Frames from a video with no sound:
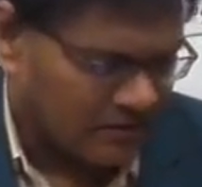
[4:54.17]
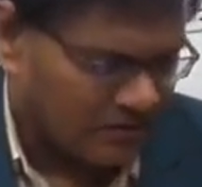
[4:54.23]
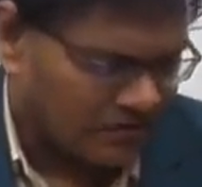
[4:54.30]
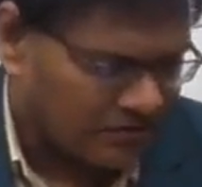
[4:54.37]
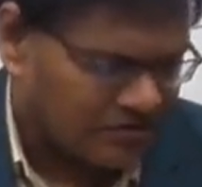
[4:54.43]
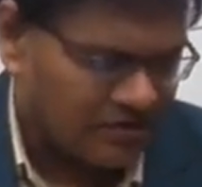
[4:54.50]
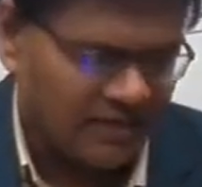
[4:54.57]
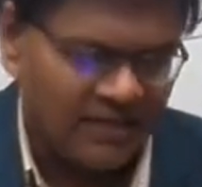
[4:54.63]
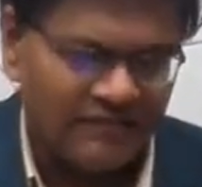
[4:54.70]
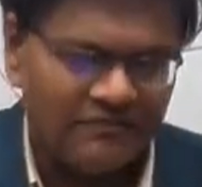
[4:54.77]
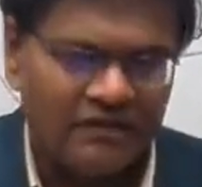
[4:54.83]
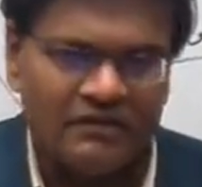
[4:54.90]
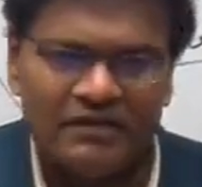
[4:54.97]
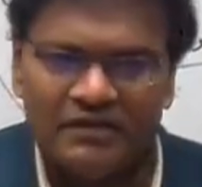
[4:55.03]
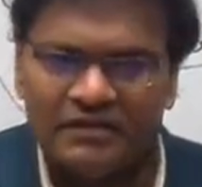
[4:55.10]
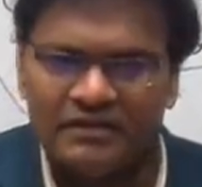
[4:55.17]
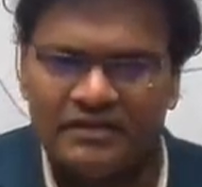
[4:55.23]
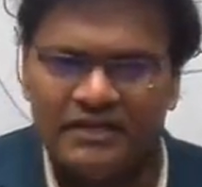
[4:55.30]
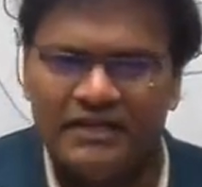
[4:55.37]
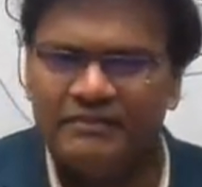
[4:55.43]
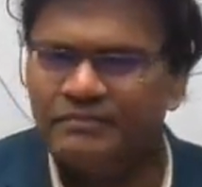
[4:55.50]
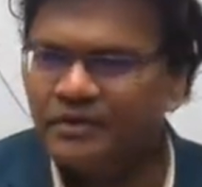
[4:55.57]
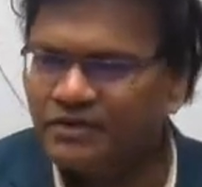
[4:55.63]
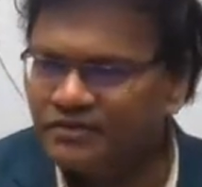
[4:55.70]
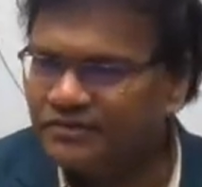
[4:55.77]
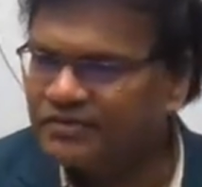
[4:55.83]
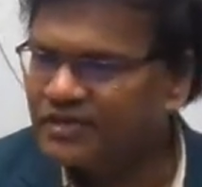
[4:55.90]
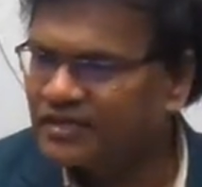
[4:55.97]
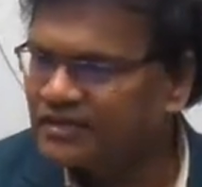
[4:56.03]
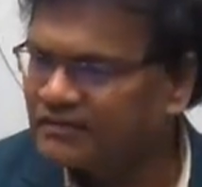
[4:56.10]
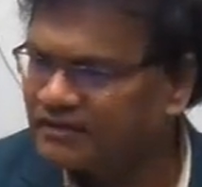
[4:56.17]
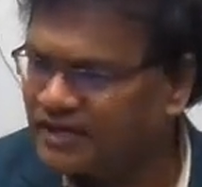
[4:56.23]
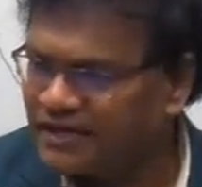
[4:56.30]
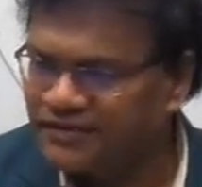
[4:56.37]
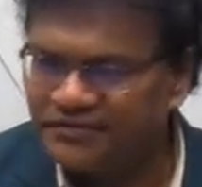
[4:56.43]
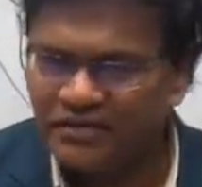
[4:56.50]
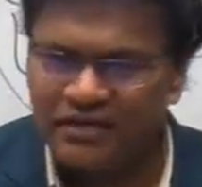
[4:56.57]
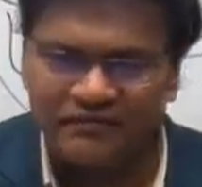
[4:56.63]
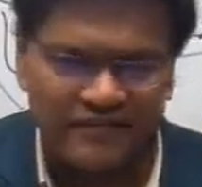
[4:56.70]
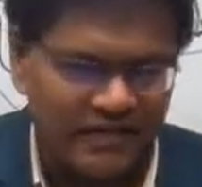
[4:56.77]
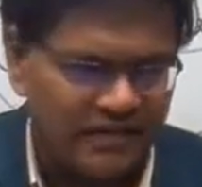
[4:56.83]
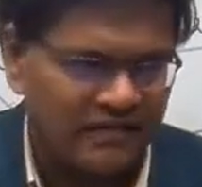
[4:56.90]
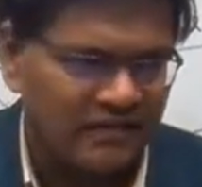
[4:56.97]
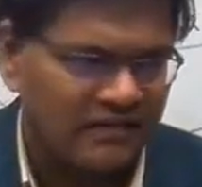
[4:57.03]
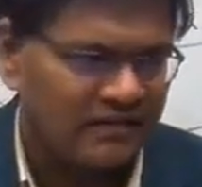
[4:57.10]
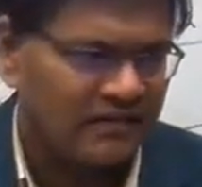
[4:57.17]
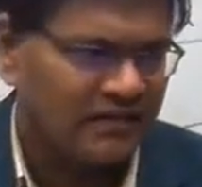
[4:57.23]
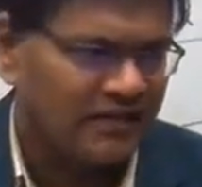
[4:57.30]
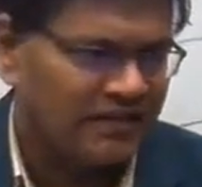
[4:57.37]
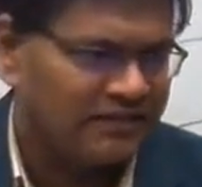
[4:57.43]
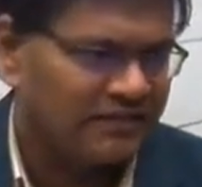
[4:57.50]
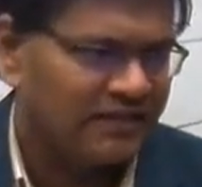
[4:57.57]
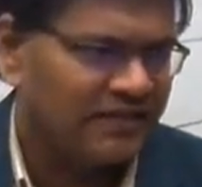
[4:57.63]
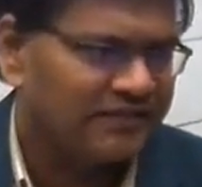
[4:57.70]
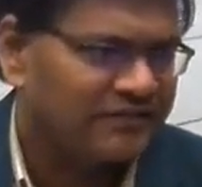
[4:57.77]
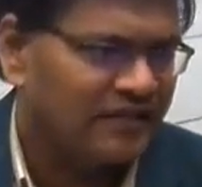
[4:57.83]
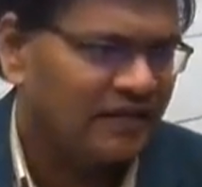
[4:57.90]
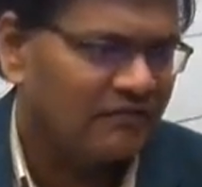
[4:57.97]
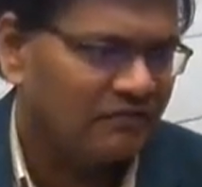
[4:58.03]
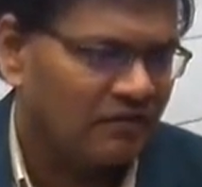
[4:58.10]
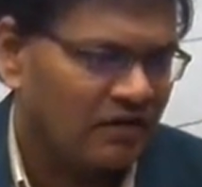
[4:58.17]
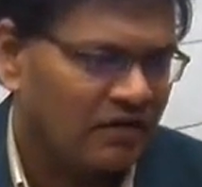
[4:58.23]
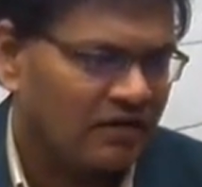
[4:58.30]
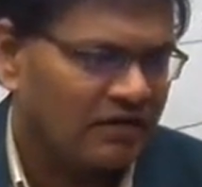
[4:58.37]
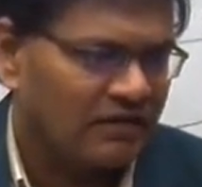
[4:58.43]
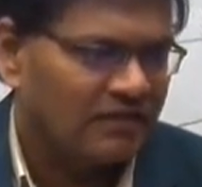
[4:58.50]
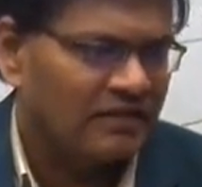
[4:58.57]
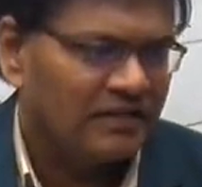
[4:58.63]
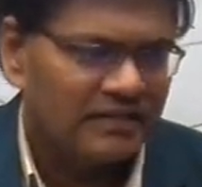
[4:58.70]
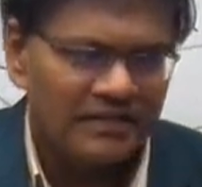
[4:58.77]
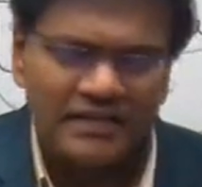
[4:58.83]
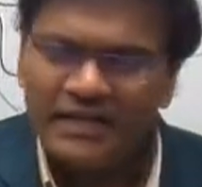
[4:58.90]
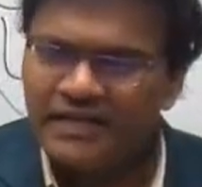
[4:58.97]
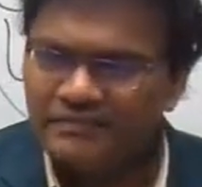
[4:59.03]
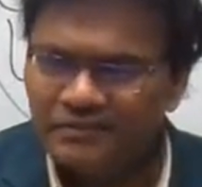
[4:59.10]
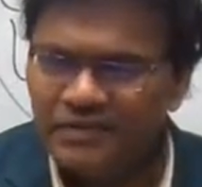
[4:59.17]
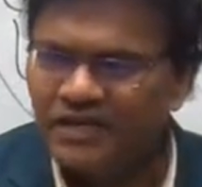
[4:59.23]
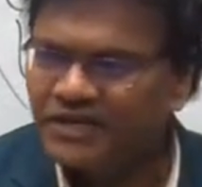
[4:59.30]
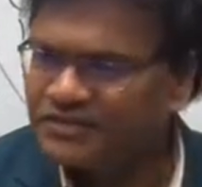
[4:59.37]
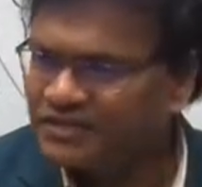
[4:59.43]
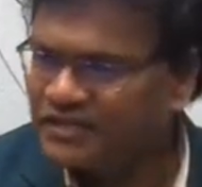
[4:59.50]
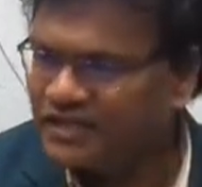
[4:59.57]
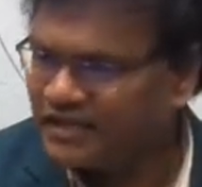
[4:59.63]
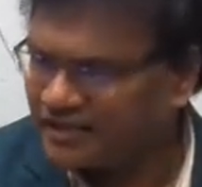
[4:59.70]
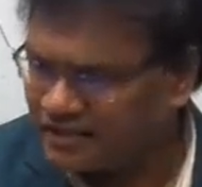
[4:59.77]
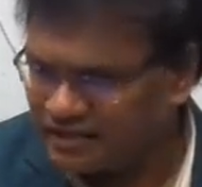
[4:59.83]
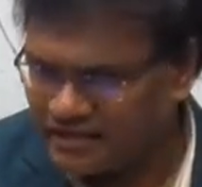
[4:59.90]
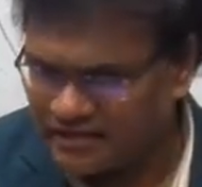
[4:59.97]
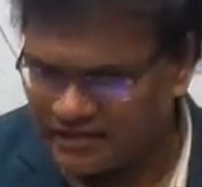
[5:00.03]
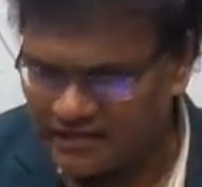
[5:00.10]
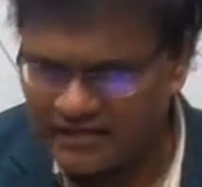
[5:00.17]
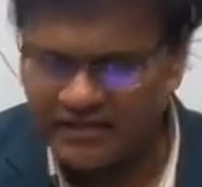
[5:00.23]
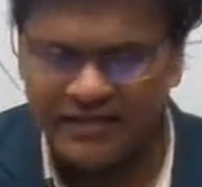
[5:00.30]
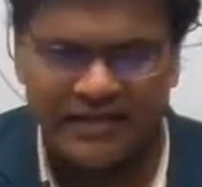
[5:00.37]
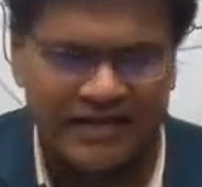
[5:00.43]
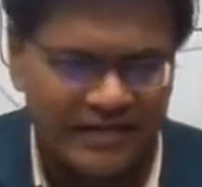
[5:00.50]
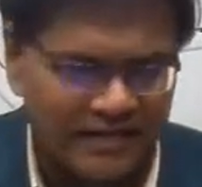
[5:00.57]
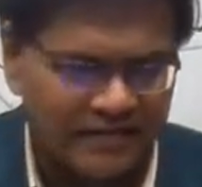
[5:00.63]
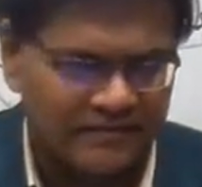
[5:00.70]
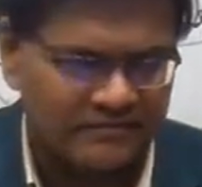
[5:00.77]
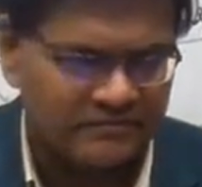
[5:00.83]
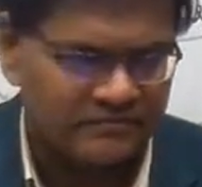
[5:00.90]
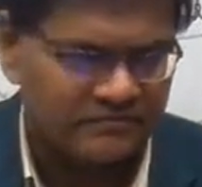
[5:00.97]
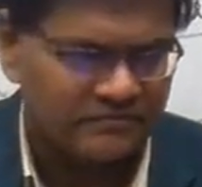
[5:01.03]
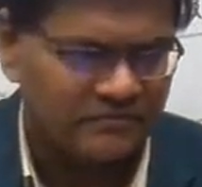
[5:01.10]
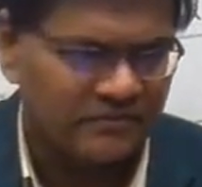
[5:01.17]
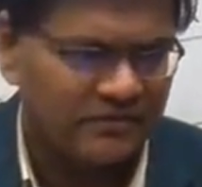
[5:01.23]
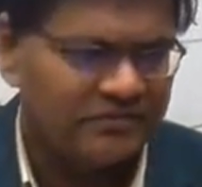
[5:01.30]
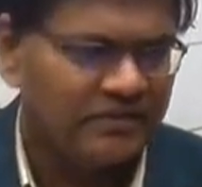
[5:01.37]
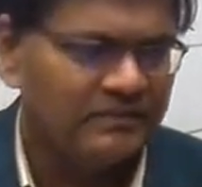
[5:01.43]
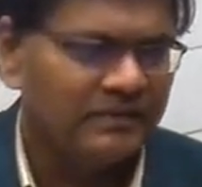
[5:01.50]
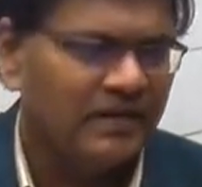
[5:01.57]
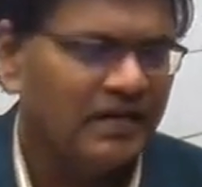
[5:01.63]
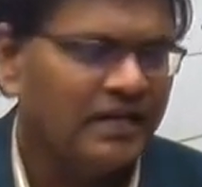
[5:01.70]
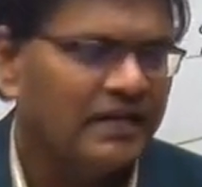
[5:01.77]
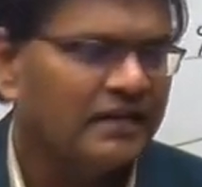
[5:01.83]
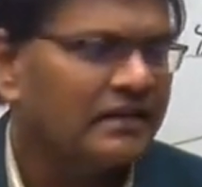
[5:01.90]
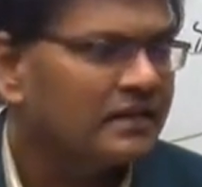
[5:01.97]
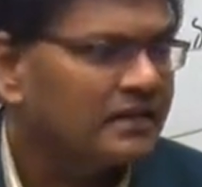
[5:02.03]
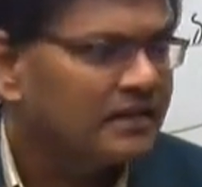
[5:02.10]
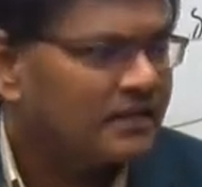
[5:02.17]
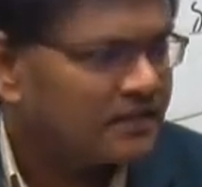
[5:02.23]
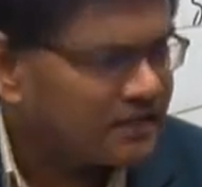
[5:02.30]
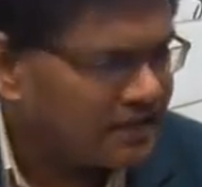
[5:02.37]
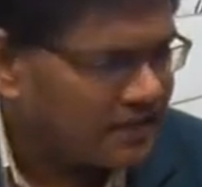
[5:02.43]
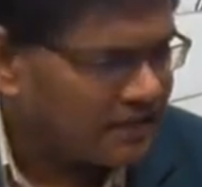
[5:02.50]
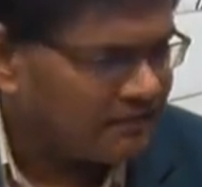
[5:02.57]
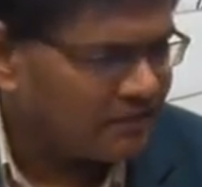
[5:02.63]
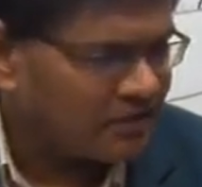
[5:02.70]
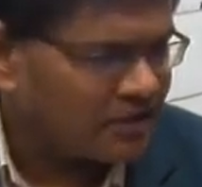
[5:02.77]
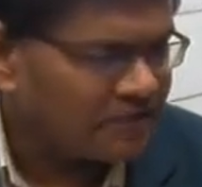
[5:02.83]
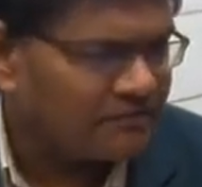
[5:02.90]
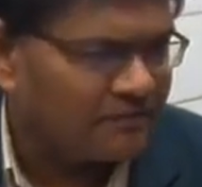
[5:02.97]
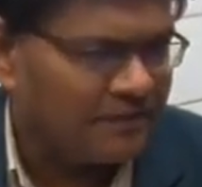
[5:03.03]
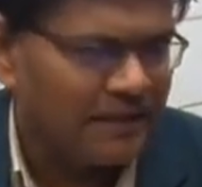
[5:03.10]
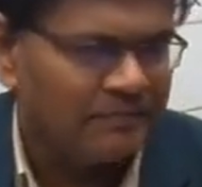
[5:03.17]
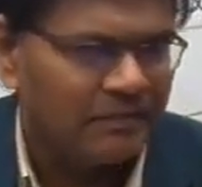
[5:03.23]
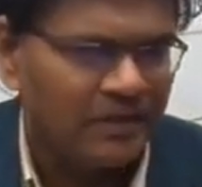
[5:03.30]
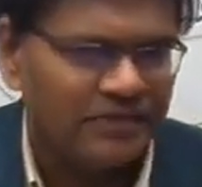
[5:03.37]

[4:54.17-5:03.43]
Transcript: cost involved in producing rice or wheat is less than what the remuneration they are getting. Similarly, the amount of women